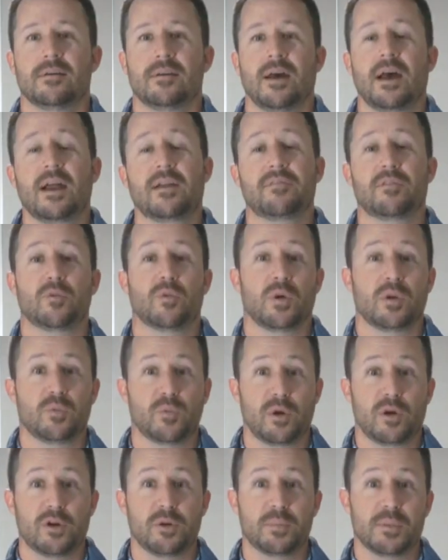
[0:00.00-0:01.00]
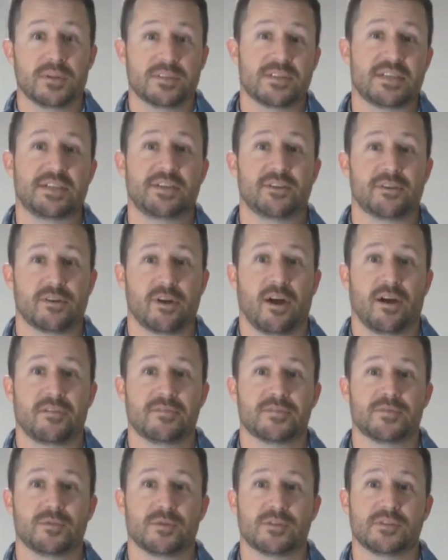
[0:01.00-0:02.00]
Hi everyone, welcome to
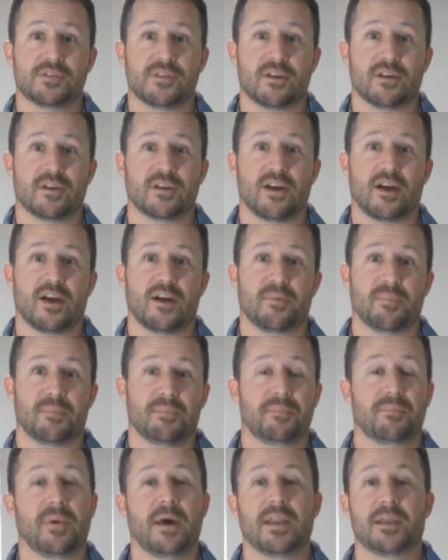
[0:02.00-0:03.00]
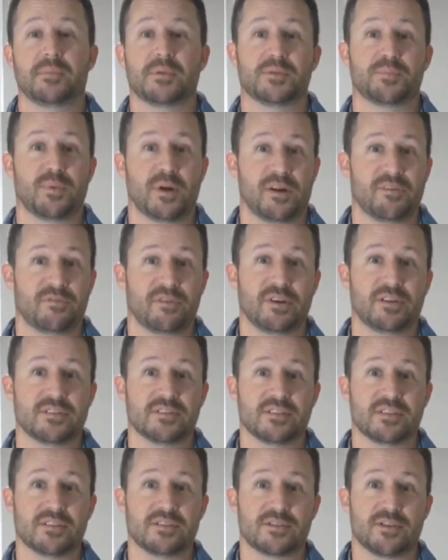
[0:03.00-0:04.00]
seniorgolfsource.com. My name is Brett
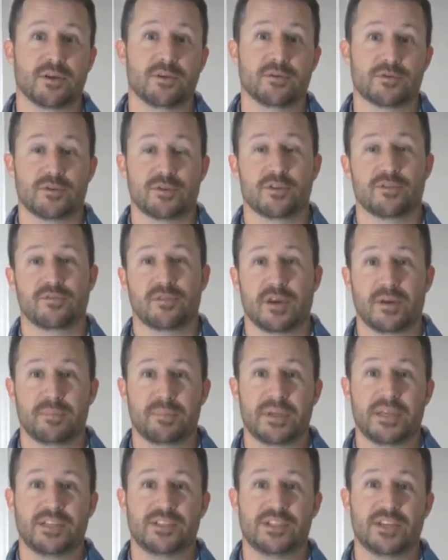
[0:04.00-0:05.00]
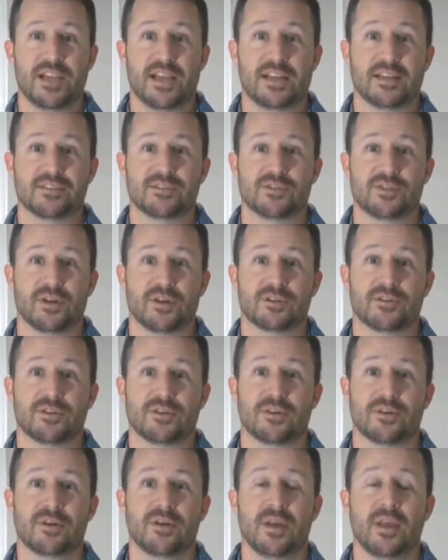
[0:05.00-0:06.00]
Francisco, certified PGA
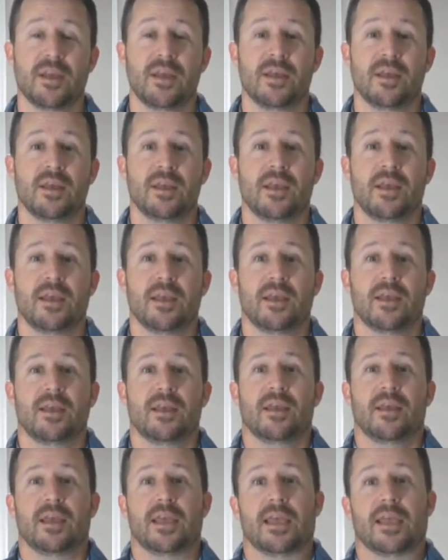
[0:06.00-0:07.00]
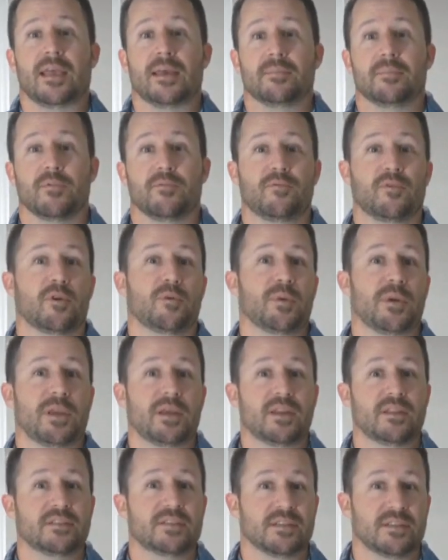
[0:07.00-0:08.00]
instructor. And before we get
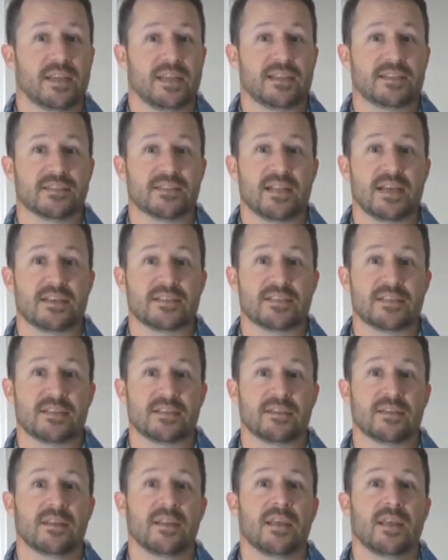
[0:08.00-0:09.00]
into today's lesson,